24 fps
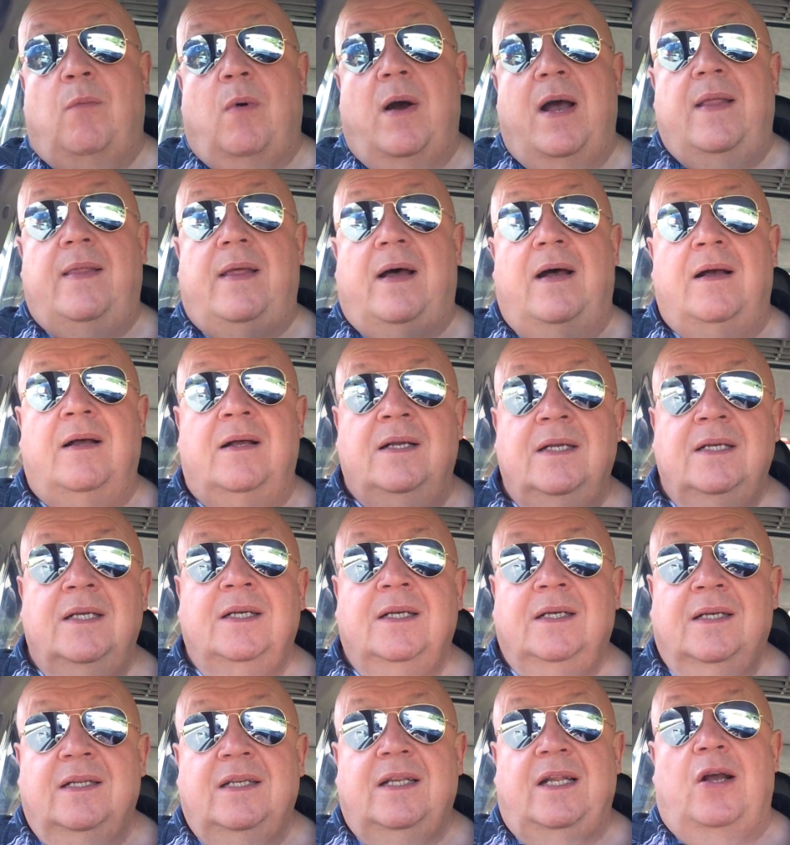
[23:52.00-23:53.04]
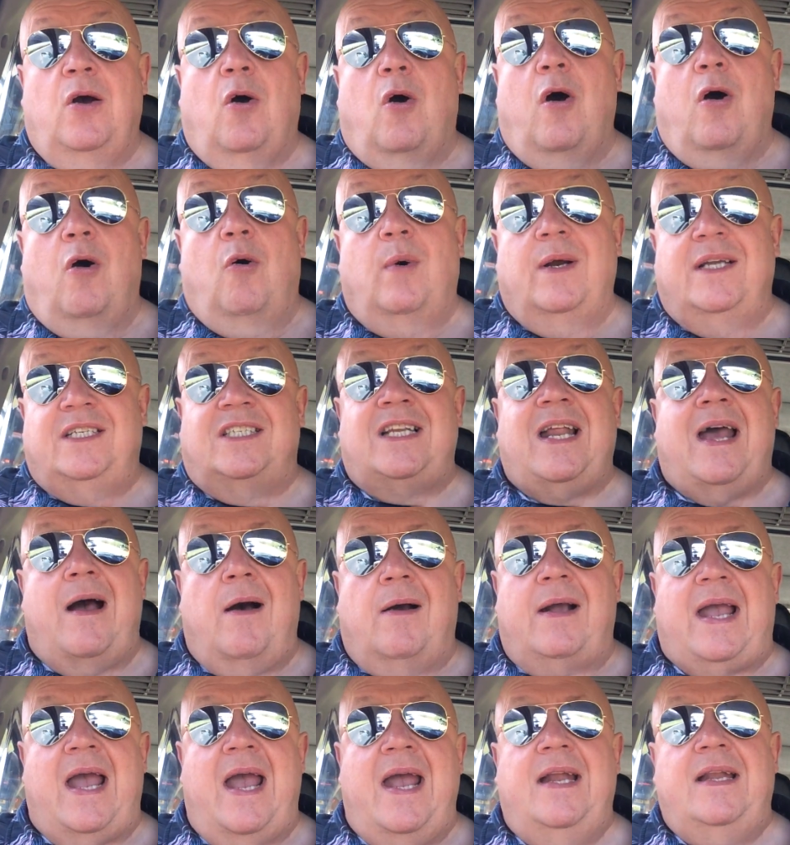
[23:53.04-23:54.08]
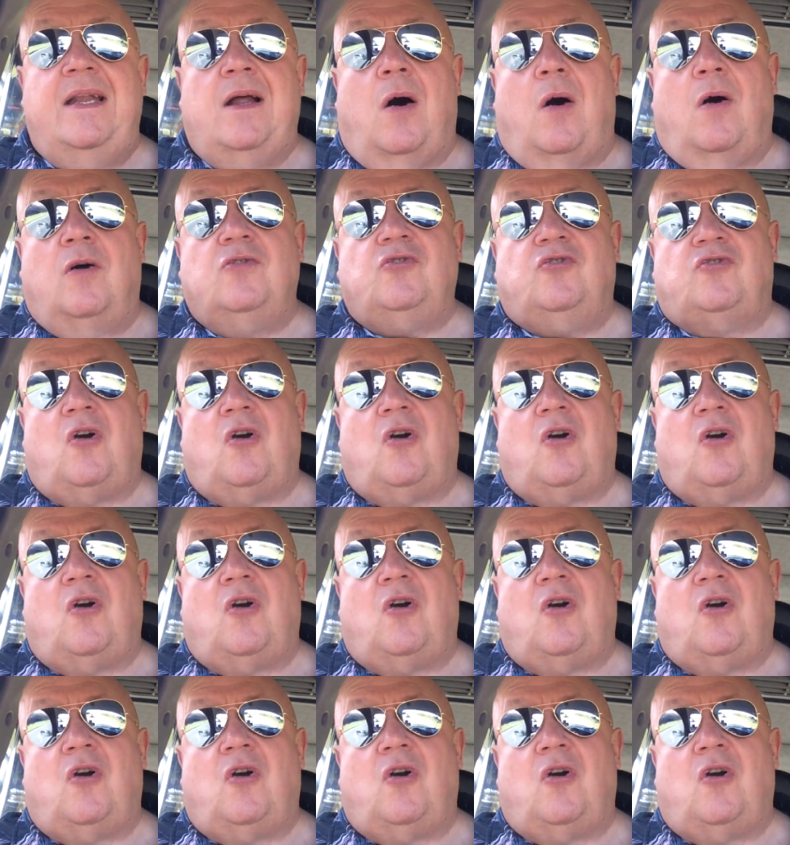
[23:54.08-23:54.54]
where the oil is now getting hot,